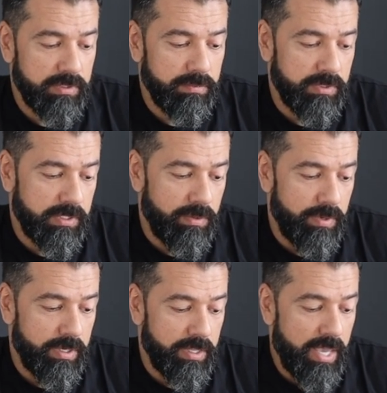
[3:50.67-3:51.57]
let me get
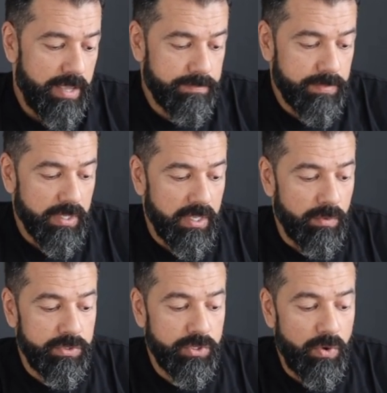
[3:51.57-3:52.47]
rid of that.
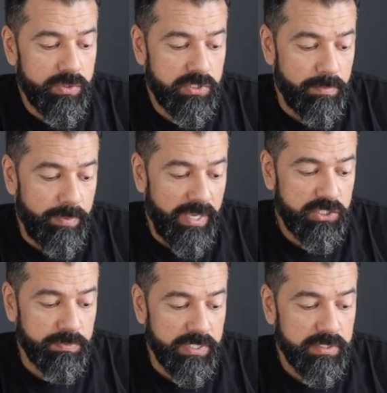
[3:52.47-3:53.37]
When you go into the
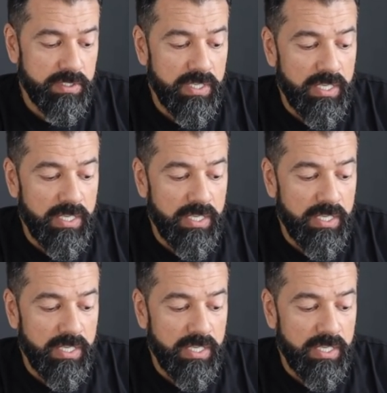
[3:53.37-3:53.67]
basement,